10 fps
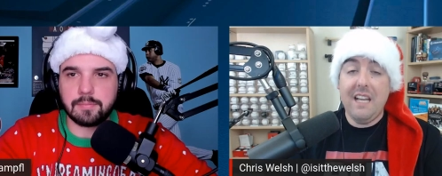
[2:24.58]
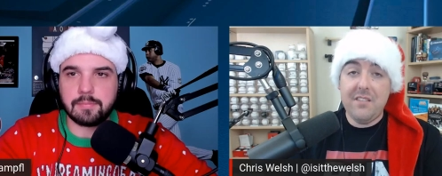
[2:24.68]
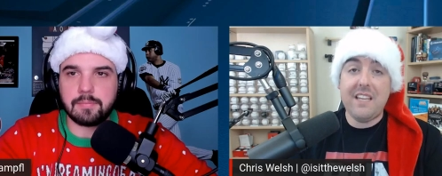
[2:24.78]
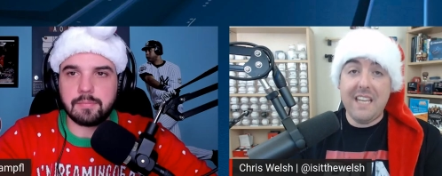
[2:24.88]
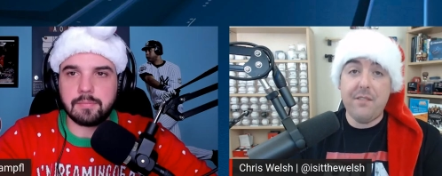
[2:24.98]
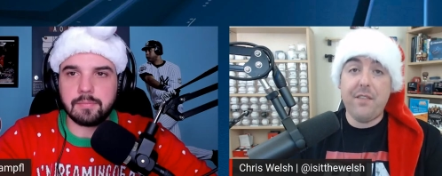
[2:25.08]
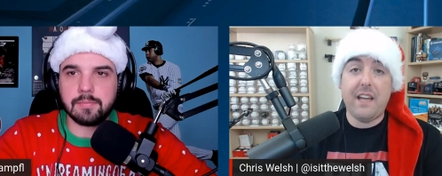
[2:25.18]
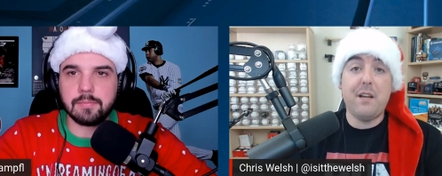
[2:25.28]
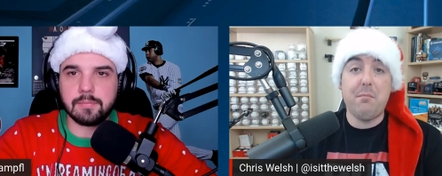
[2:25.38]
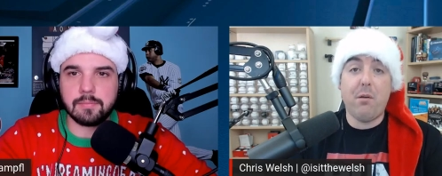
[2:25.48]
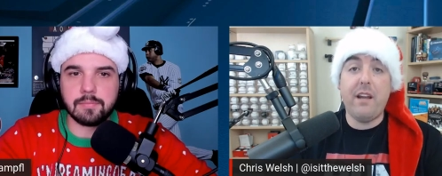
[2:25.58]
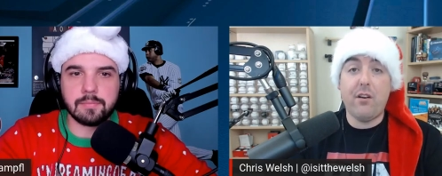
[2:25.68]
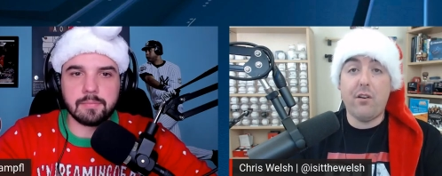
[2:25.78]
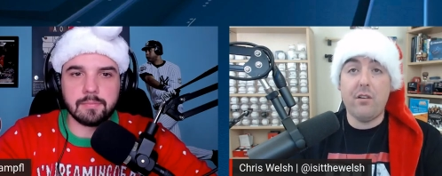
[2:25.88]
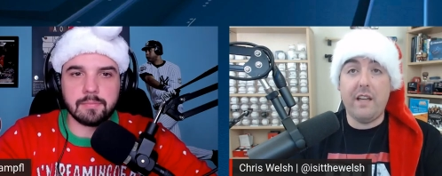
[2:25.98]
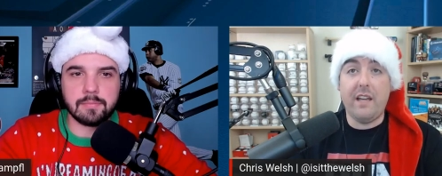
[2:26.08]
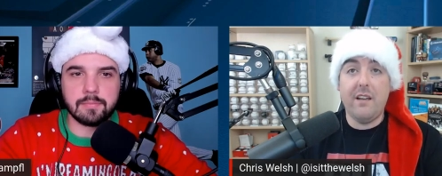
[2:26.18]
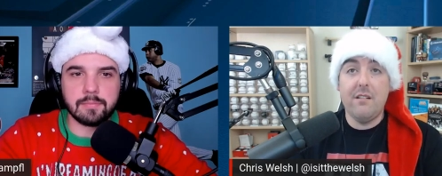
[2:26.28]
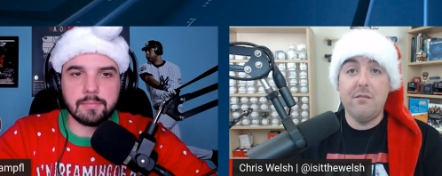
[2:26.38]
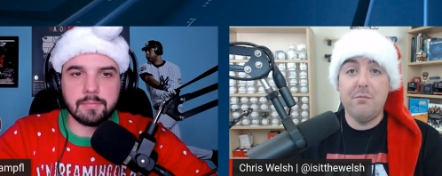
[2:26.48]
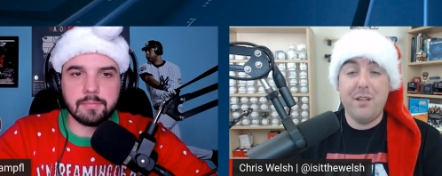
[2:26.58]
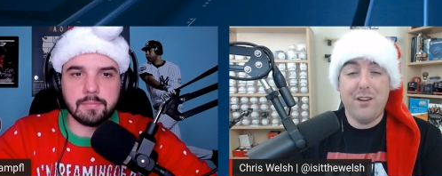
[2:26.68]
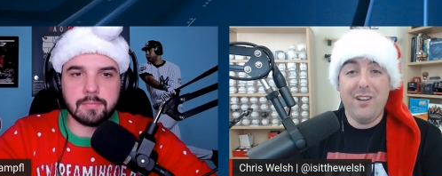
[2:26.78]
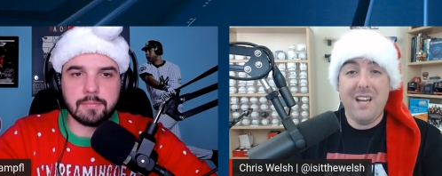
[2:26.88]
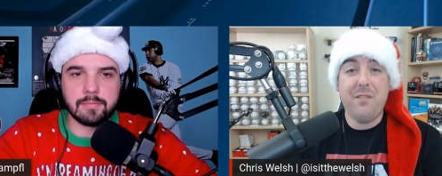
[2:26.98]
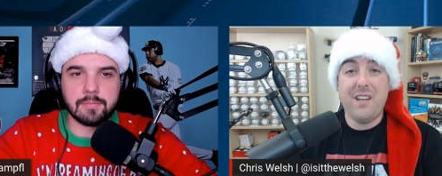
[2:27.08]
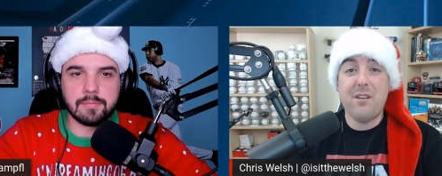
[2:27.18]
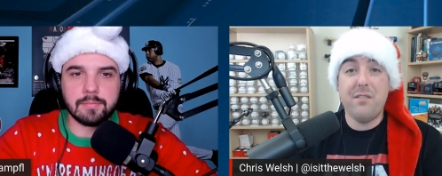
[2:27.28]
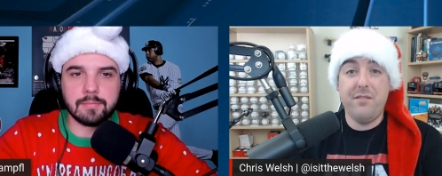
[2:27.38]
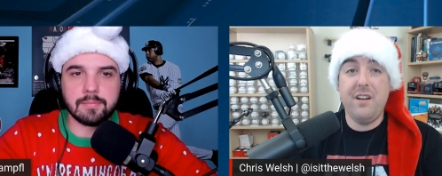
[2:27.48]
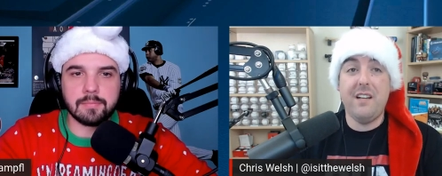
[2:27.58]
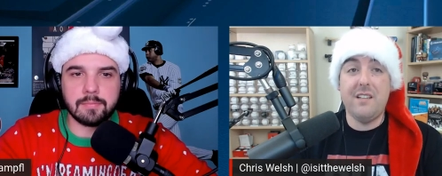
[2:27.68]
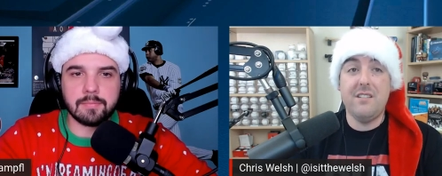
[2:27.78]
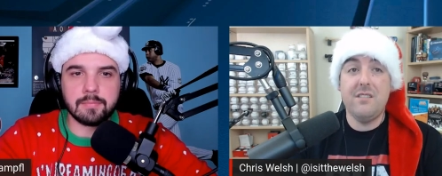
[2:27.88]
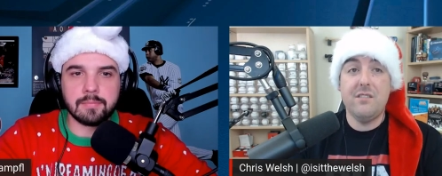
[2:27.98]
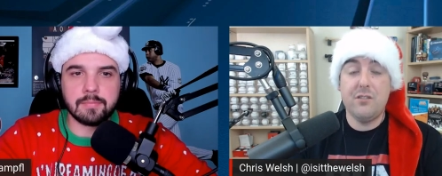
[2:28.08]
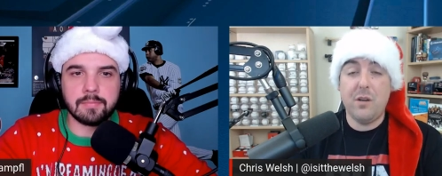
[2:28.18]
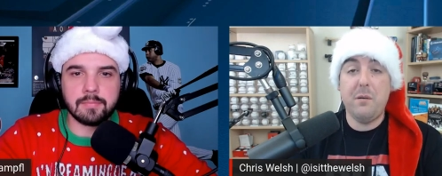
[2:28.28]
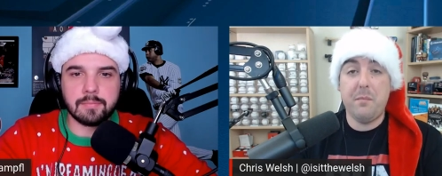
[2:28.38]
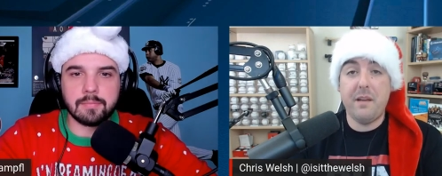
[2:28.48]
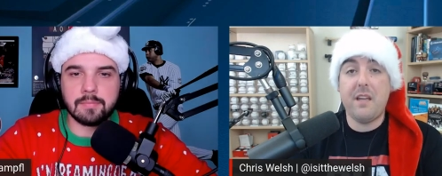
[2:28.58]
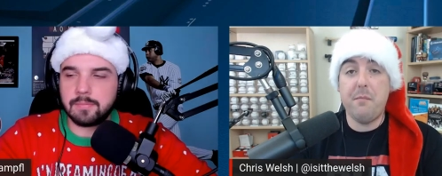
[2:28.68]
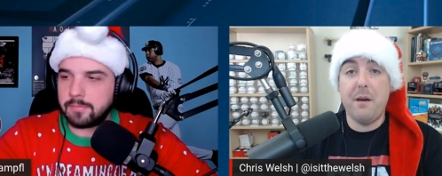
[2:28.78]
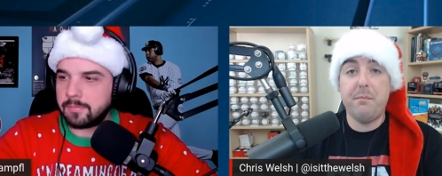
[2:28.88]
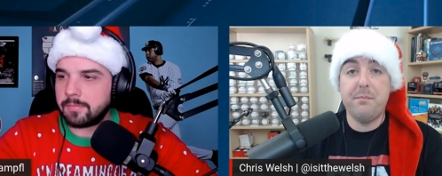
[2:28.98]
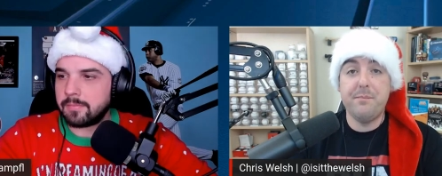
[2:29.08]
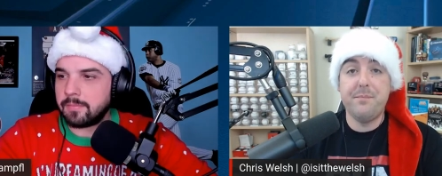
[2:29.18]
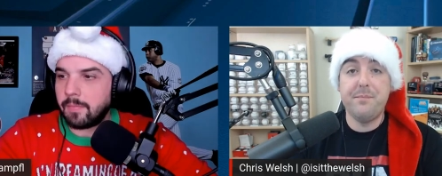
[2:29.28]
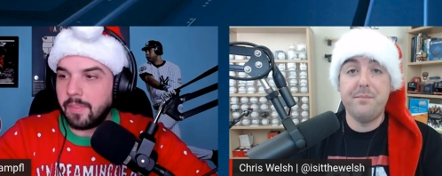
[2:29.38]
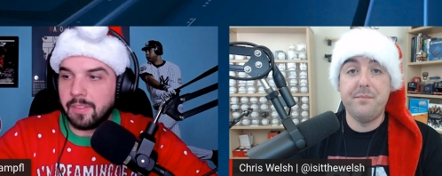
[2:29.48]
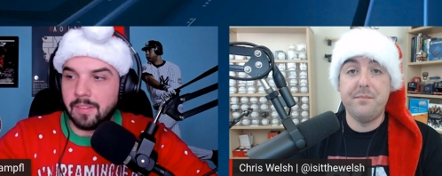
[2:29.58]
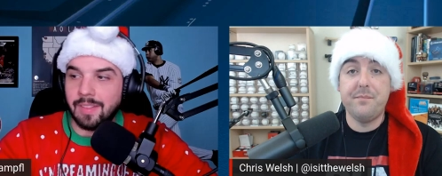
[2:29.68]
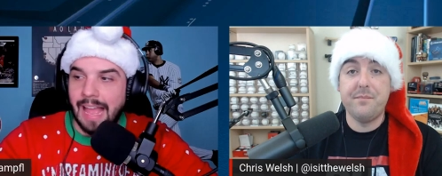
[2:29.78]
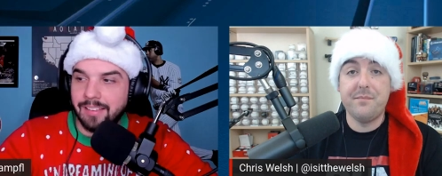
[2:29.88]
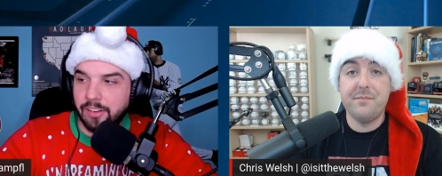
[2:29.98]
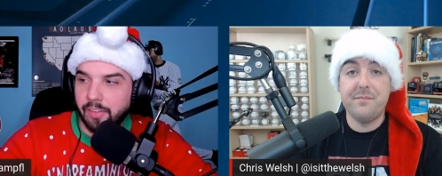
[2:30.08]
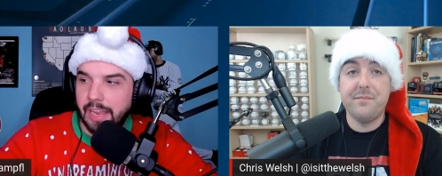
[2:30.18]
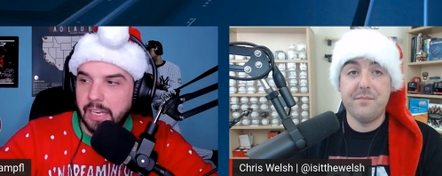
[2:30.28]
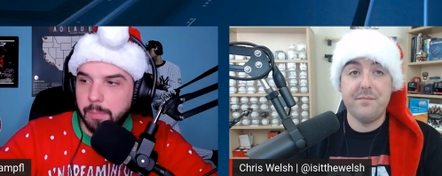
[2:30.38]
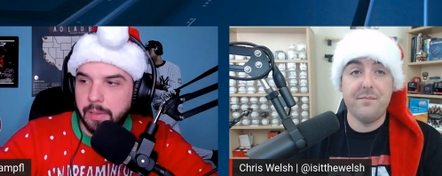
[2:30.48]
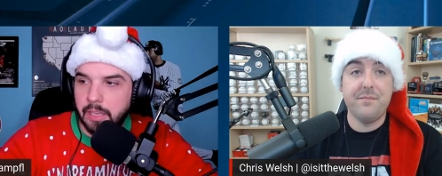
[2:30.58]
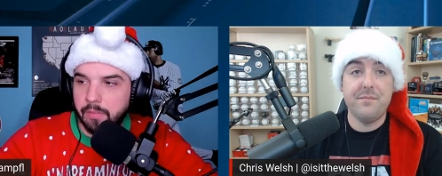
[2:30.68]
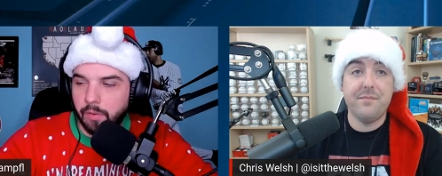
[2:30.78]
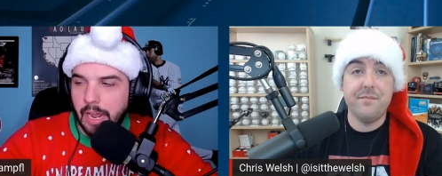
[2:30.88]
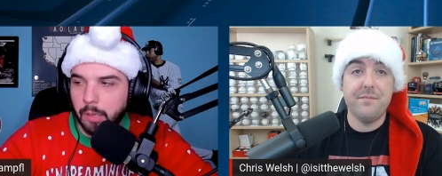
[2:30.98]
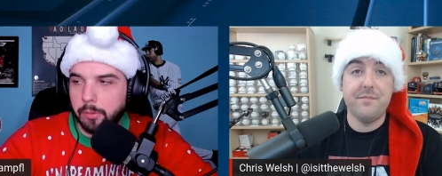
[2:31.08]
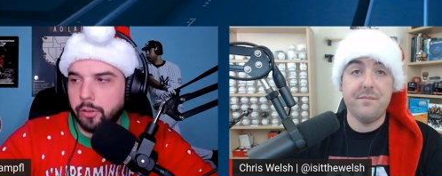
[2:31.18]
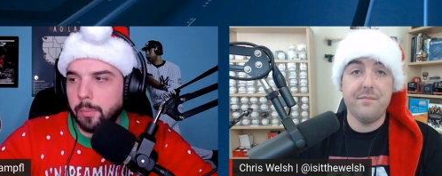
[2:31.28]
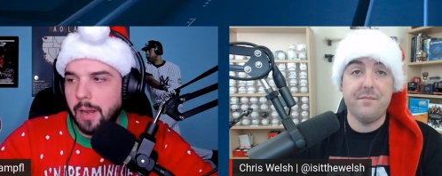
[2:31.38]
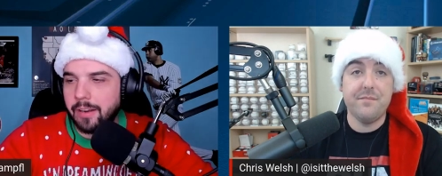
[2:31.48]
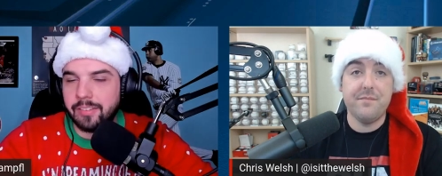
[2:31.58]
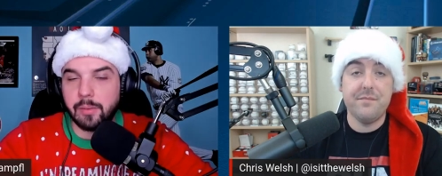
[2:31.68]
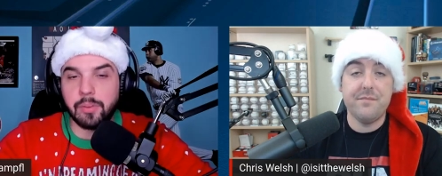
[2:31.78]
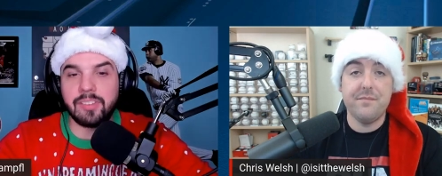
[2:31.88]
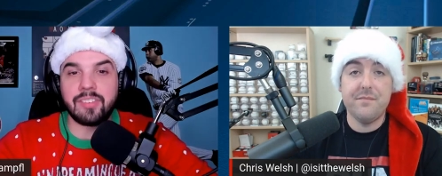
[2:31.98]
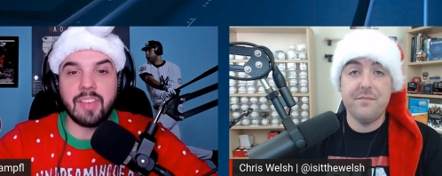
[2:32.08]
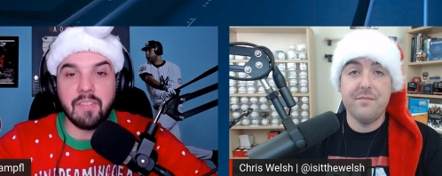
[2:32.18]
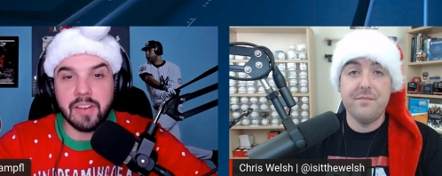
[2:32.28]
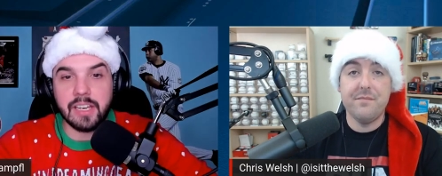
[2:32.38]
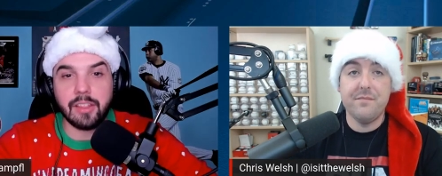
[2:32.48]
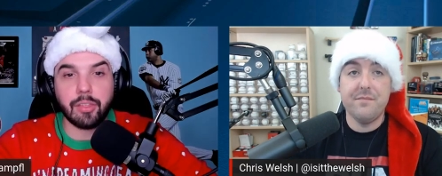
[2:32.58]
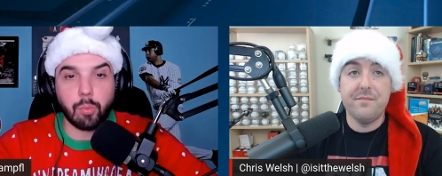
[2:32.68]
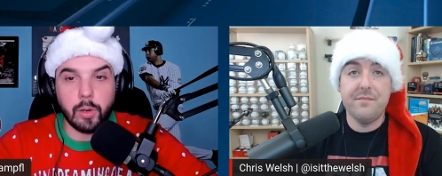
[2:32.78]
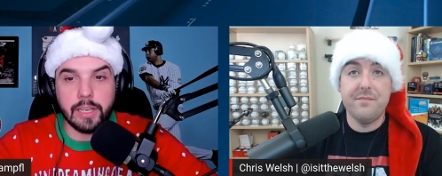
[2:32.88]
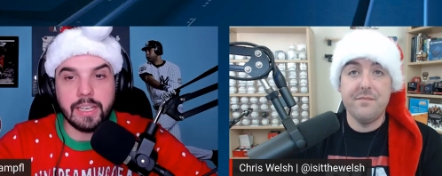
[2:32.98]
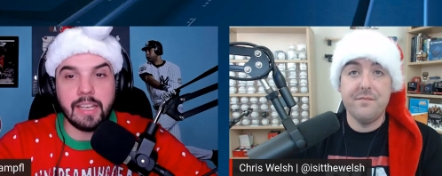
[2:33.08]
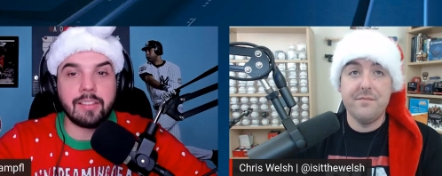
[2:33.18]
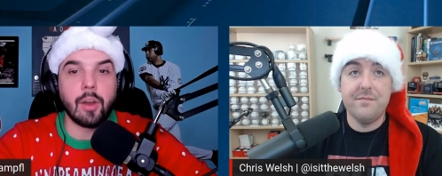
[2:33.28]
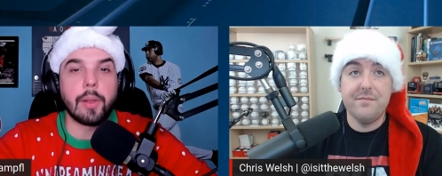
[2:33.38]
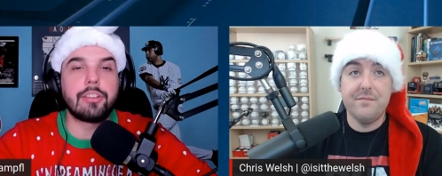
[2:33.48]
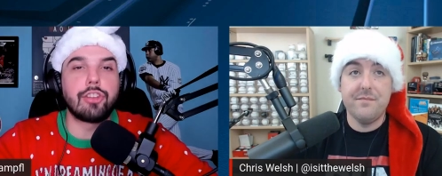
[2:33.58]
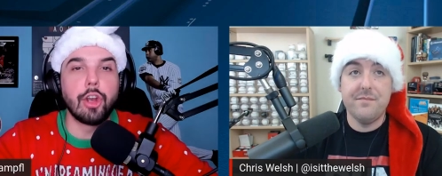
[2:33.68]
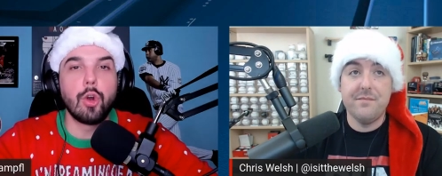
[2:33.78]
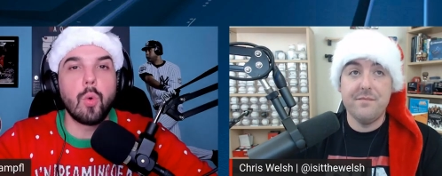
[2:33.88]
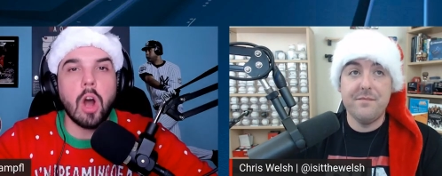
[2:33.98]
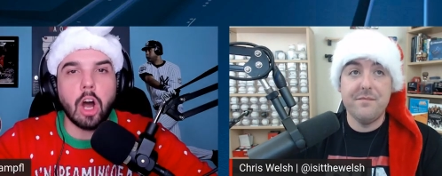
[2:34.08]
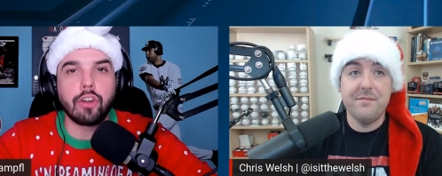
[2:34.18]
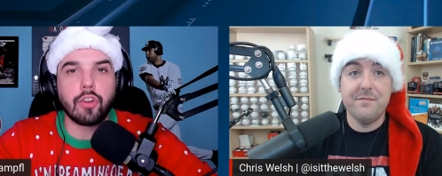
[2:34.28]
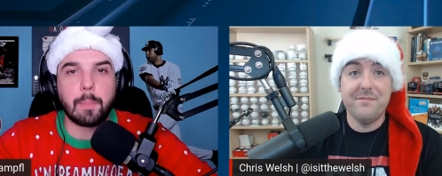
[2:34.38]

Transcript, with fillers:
Speaker 1: is a gift that could break early, but you could have a year of fun, so I would pick him up.
Speaker 2: Last year, the A D P for Adalberto Mondesi was seventy-three. He is going two hundred